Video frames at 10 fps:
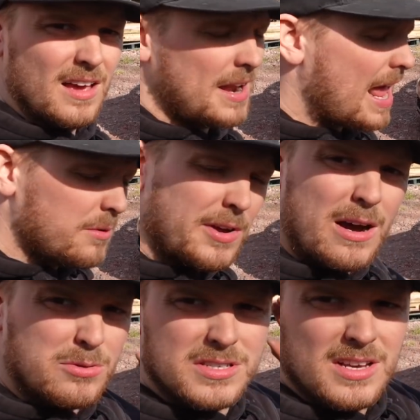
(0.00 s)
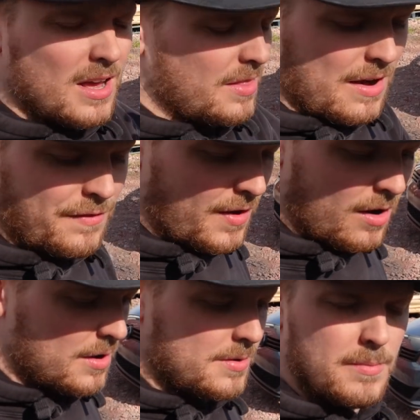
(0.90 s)
And anyone else that I've
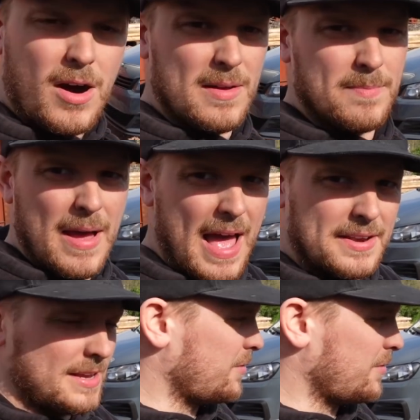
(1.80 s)
forgotten, my head is